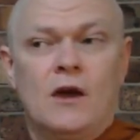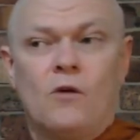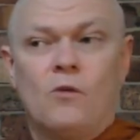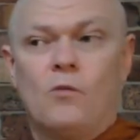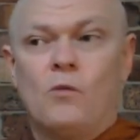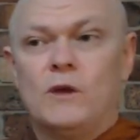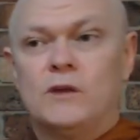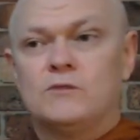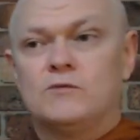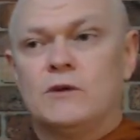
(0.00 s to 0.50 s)

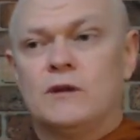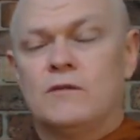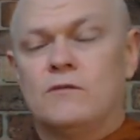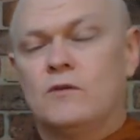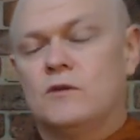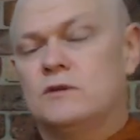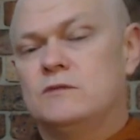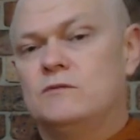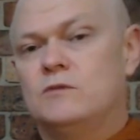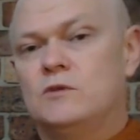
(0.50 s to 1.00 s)
Which one of
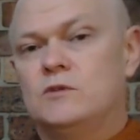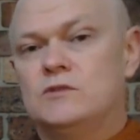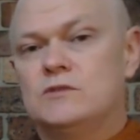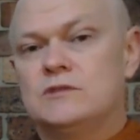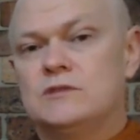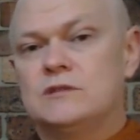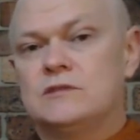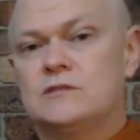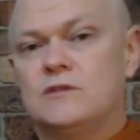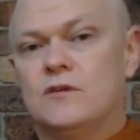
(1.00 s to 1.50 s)
those
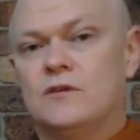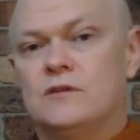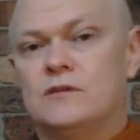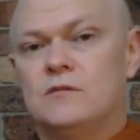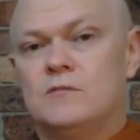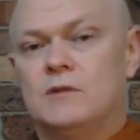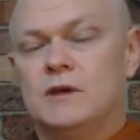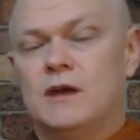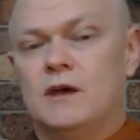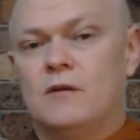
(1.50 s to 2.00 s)
futures is going
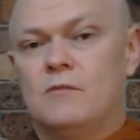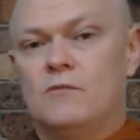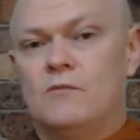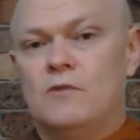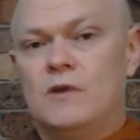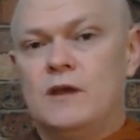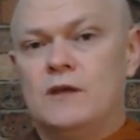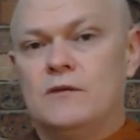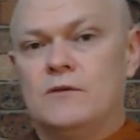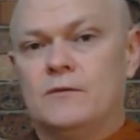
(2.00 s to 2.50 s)
to become
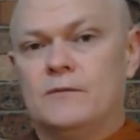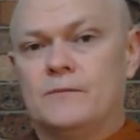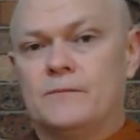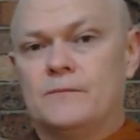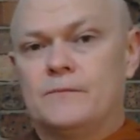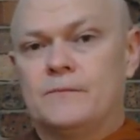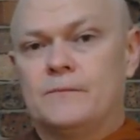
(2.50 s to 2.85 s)
real?